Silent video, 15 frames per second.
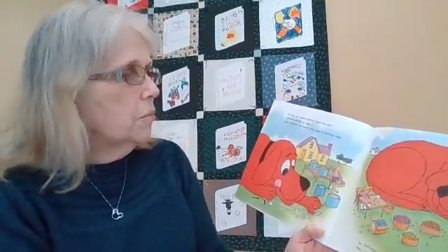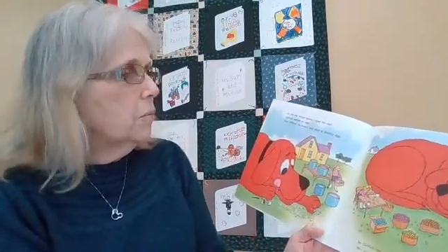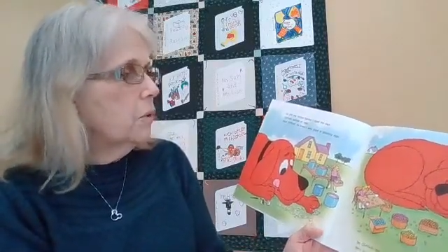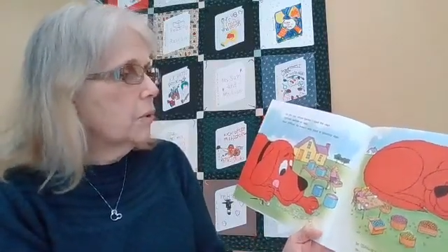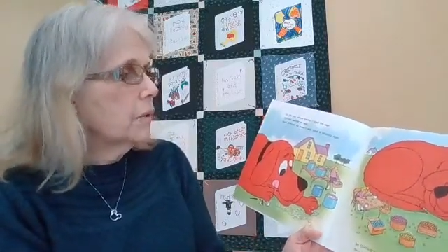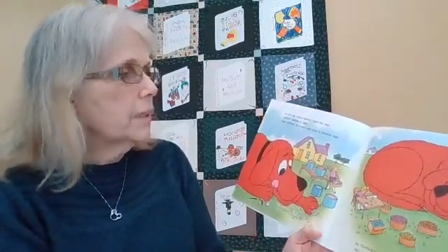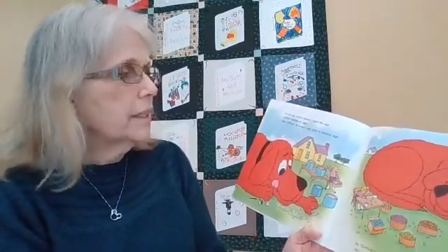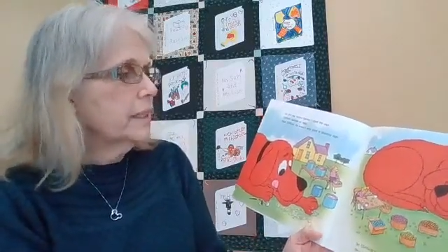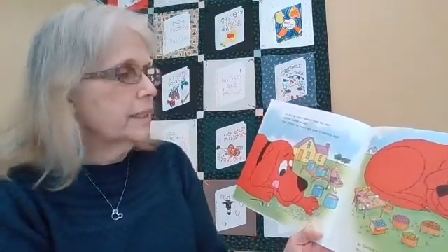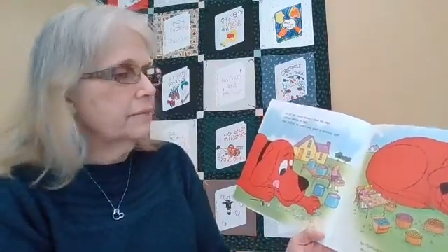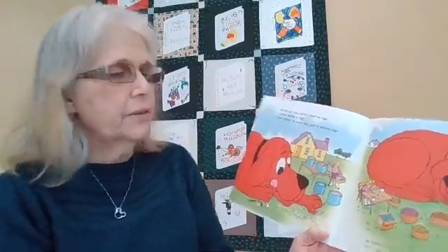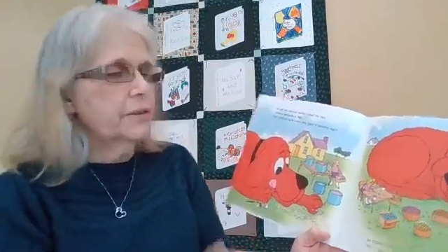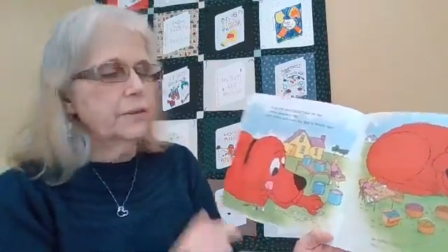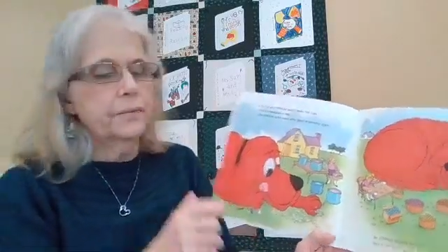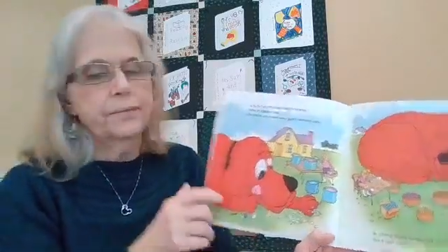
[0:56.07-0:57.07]
Poor
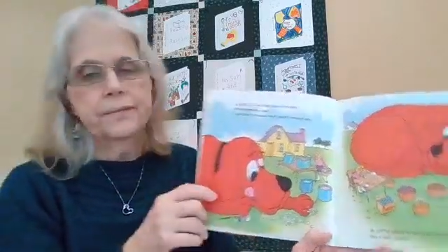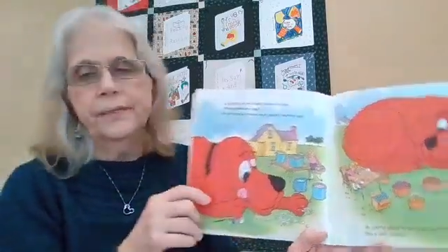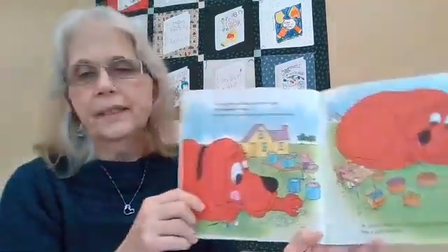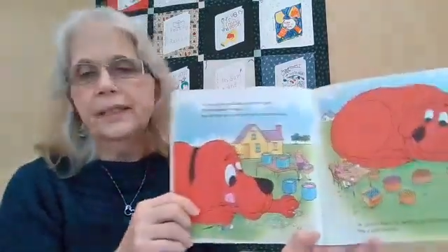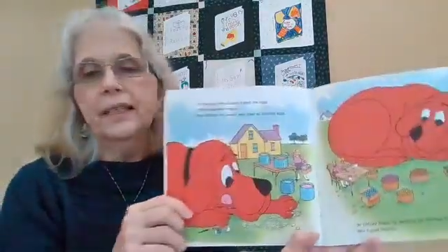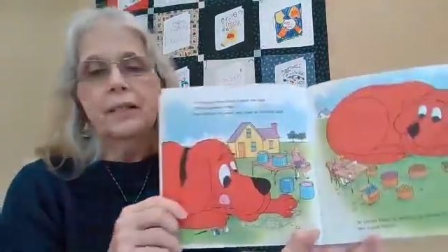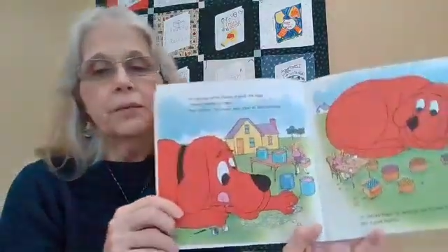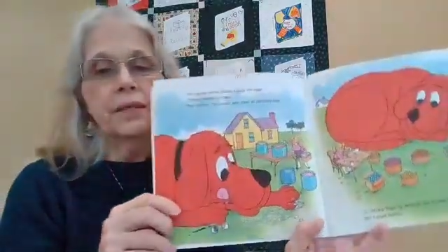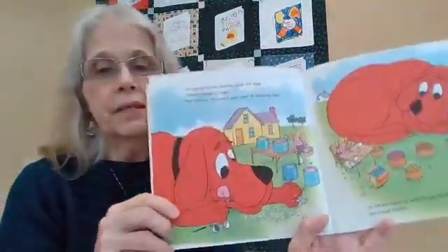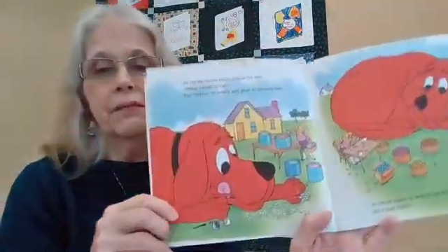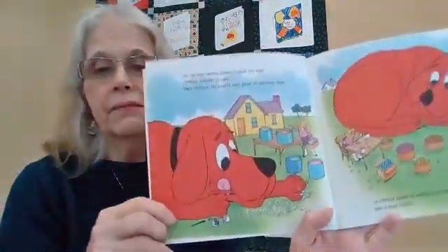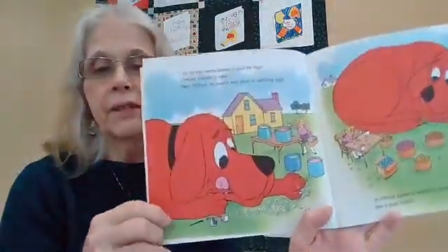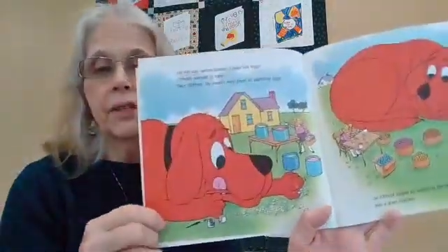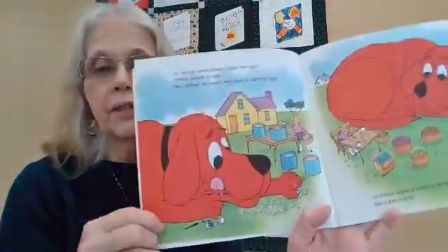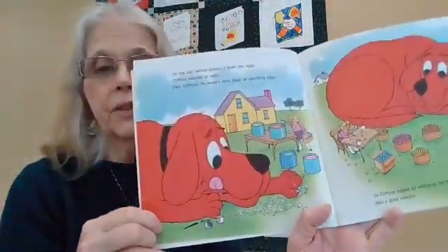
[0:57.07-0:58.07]
Clifford. He
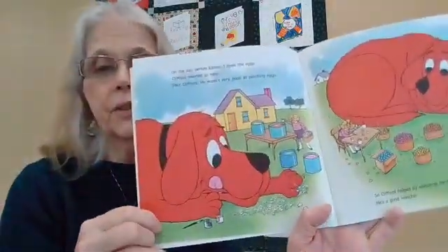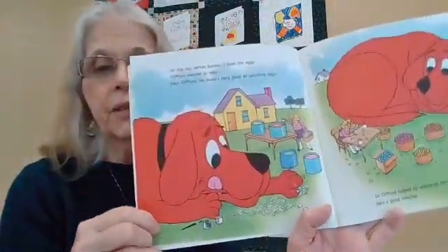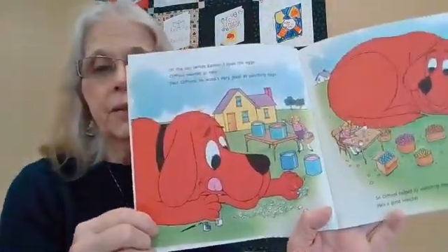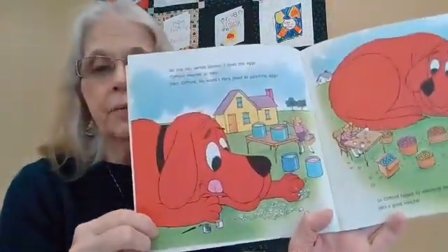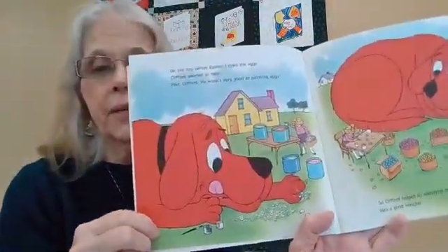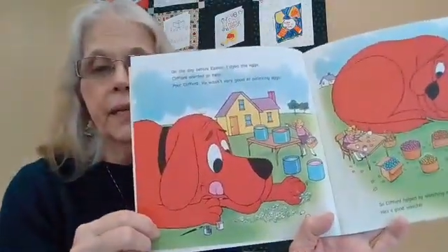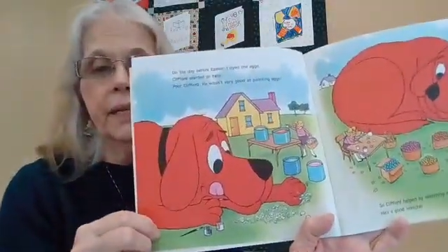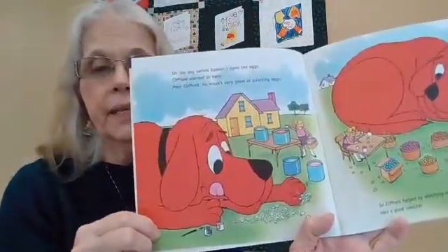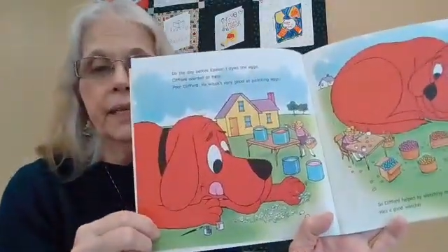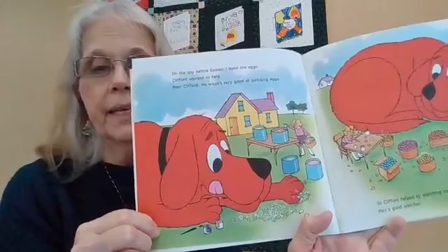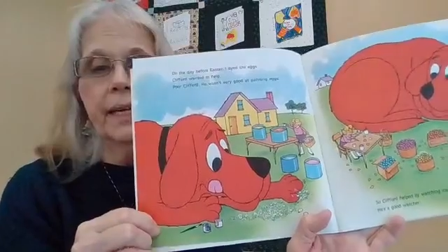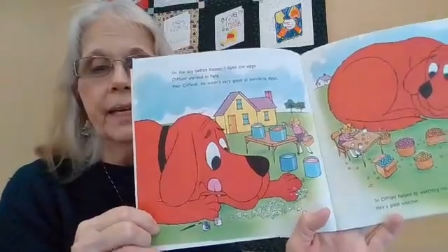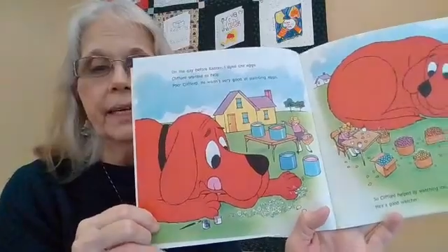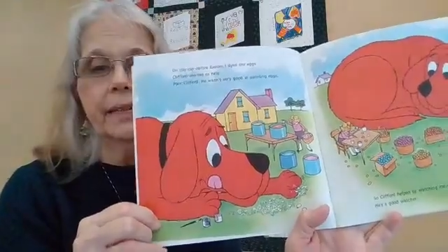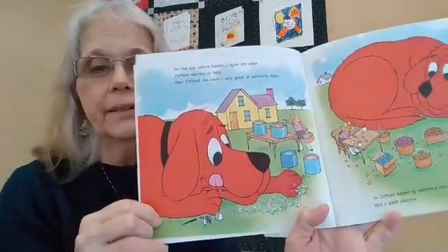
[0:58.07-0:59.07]
wasn't very good at
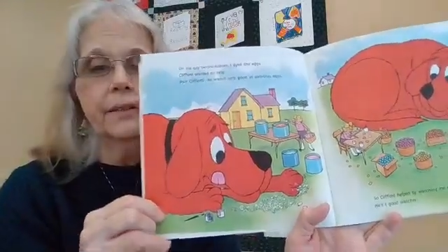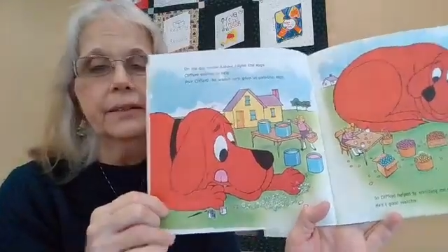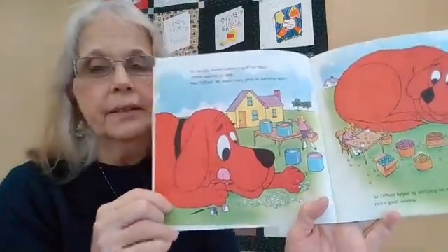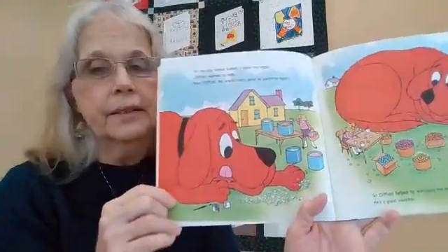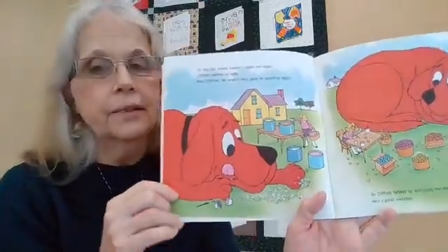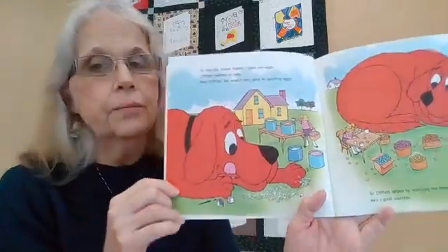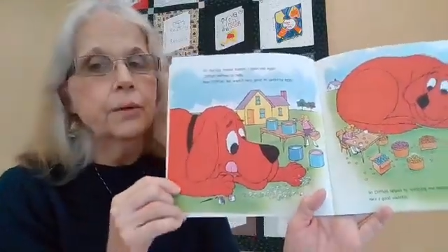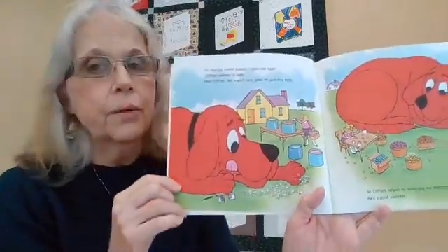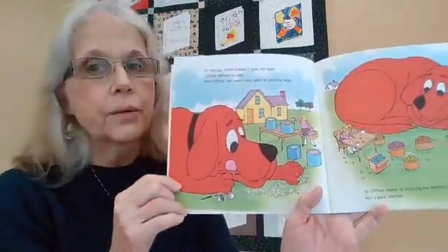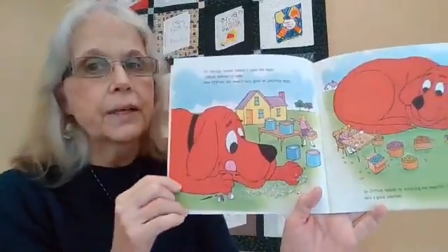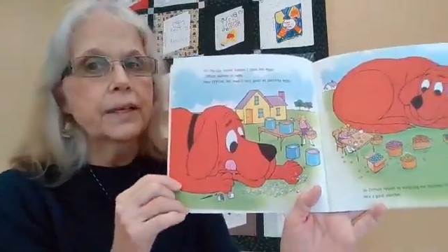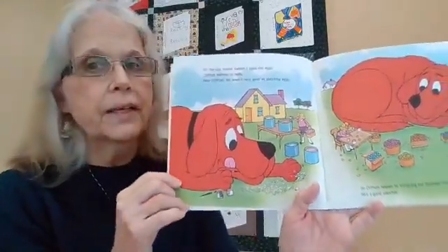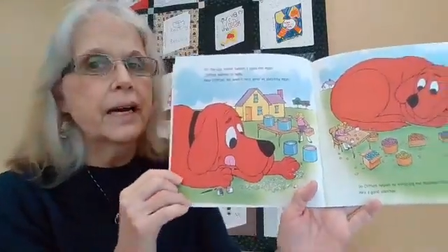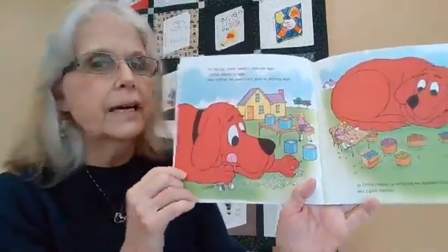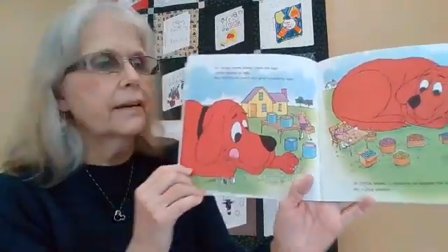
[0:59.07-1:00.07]
painting eggs. He
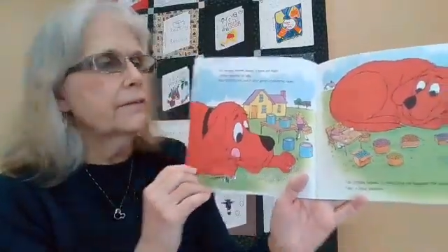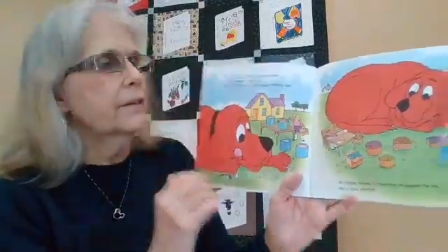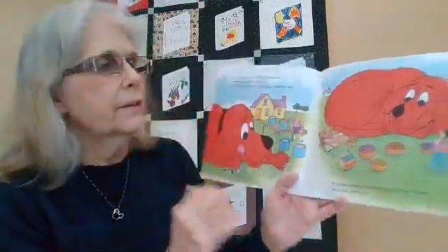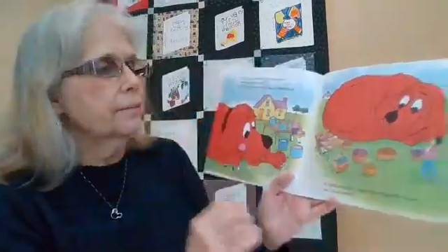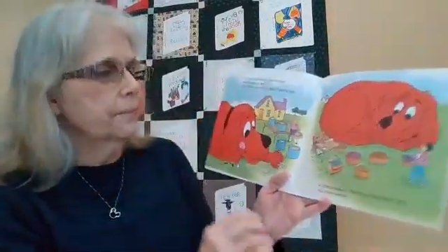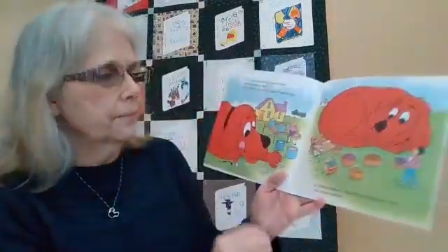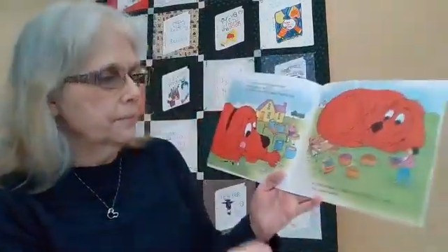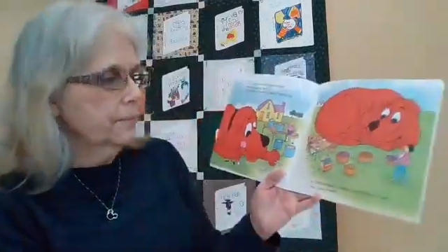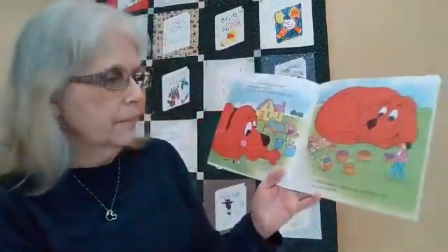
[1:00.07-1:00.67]
broke a lot of them.